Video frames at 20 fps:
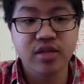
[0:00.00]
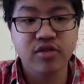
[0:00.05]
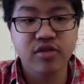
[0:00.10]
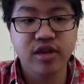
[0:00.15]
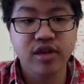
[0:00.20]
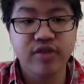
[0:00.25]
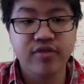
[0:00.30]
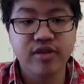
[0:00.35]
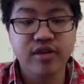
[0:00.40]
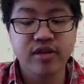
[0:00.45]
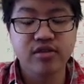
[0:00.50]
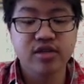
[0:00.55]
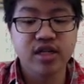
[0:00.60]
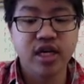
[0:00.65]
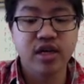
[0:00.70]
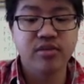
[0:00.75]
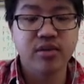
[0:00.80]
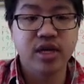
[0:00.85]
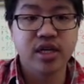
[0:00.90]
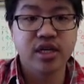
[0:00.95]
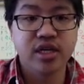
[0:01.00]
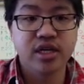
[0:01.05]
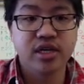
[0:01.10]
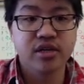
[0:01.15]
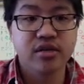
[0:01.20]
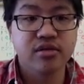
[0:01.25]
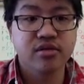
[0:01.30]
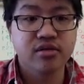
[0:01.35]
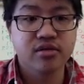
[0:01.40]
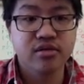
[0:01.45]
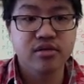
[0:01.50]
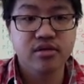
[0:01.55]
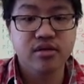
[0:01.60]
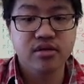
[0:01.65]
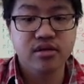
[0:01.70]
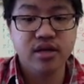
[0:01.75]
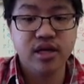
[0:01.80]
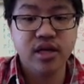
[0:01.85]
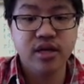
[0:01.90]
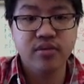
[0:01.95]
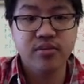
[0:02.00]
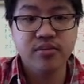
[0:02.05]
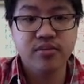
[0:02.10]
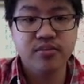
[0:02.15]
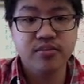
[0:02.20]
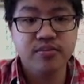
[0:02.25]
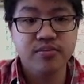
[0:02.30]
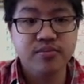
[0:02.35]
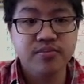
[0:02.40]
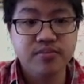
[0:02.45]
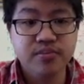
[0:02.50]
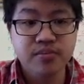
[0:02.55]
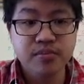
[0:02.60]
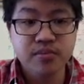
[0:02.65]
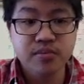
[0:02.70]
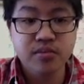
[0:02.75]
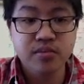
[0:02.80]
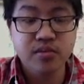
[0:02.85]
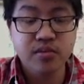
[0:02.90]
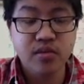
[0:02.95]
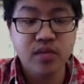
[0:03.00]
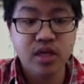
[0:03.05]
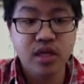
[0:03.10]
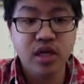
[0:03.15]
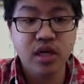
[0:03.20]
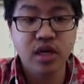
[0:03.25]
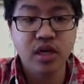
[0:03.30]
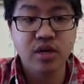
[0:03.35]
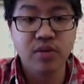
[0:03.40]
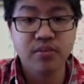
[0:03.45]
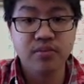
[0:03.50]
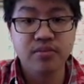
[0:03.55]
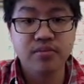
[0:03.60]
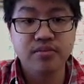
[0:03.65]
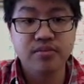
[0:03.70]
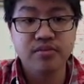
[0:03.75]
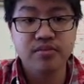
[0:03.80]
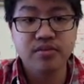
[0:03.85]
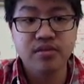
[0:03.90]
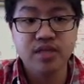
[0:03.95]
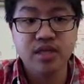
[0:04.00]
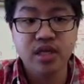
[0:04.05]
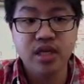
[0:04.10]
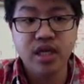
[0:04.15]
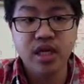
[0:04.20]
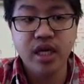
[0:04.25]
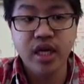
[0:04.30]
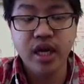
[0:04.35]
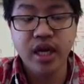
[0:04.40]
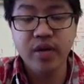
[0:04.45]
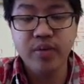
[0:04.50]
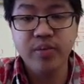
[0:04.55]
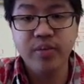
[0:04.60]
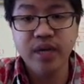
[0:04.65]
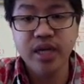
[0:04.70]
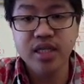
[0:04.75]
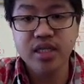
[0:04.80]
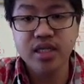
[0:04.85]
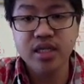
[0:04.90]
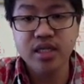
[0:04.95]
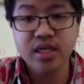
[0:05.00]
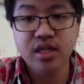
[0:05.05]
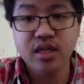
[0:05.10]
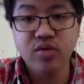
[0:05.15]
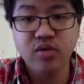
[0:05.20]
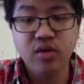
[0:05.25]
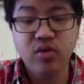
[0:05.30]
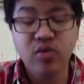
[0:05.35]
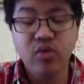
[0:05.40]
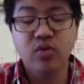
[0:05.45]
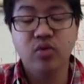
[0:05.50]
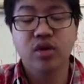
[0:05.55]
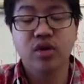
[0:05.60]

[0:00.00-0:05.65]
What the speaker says: and create a video timeline here. Okay? And basically what we